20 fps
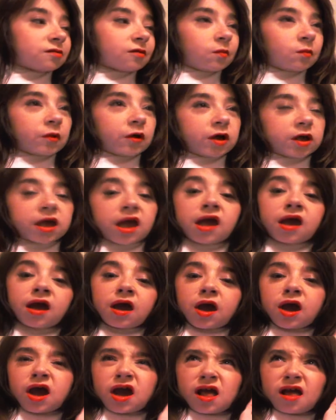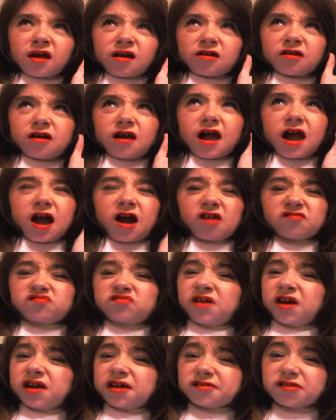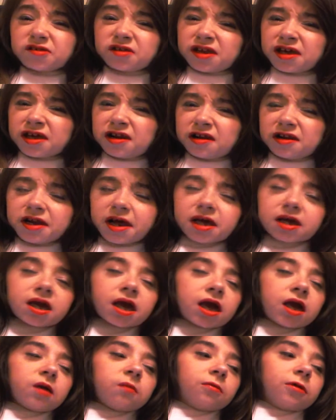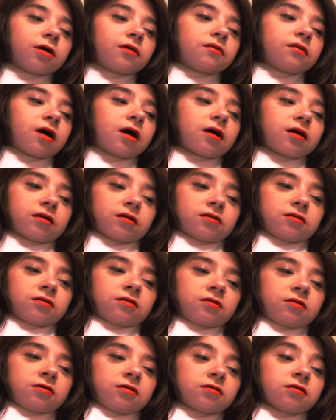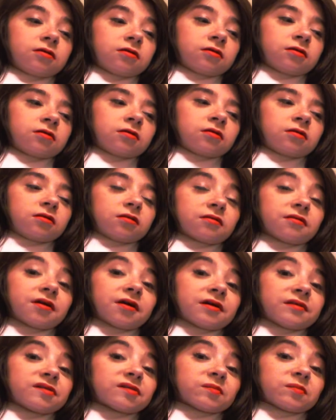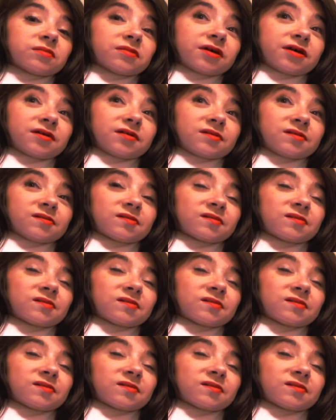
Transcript: I'm like halfway dedicated to a game, and that's a mess.